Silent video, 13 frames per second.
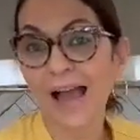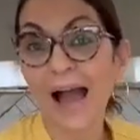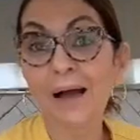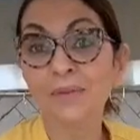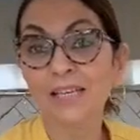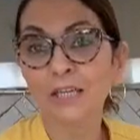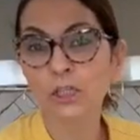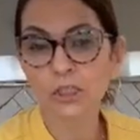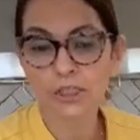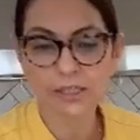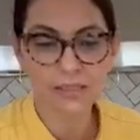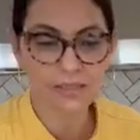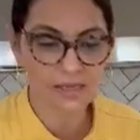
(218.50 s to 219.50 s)
I'm gonna cook
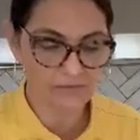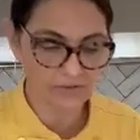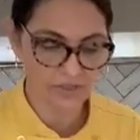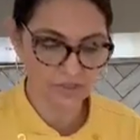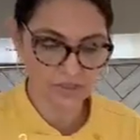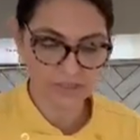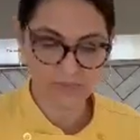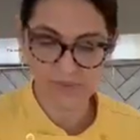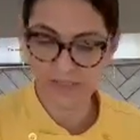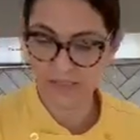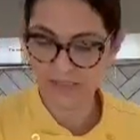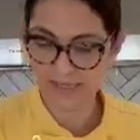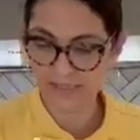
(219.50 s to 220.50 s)
it in the oven just
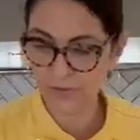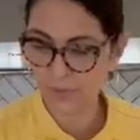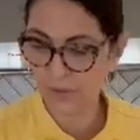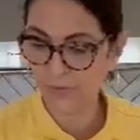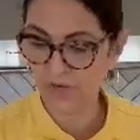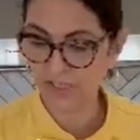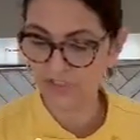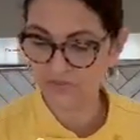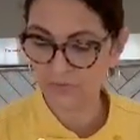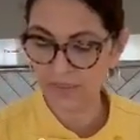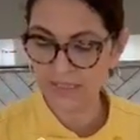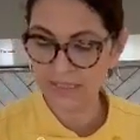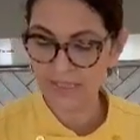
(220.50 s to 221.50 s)
because that's what works for
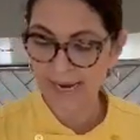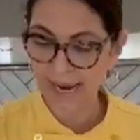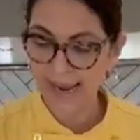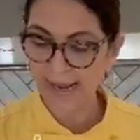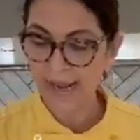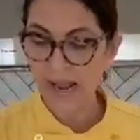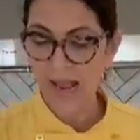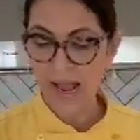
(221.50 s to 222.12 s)
me today.